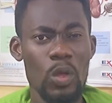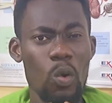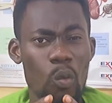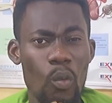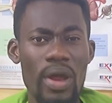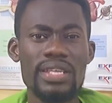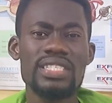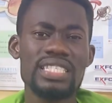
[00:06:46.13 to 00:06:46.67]

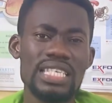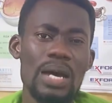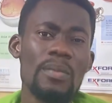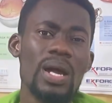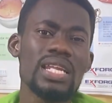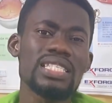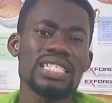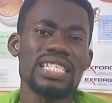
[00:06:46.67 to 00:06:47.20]
When
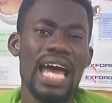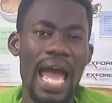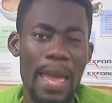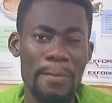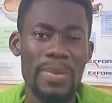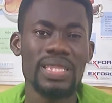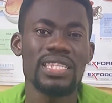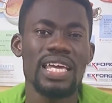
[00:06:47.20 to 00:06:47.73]
someone is in
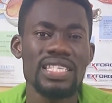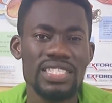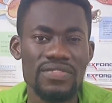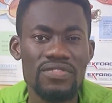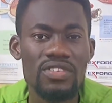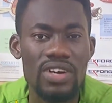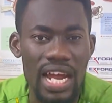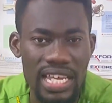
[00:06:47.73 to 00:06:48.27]

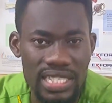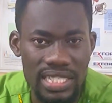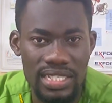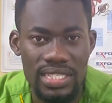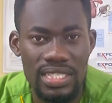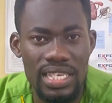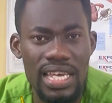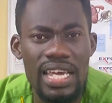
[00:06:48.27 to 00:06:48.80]
hypertensive
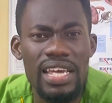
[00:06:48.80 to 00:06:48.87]
crisis,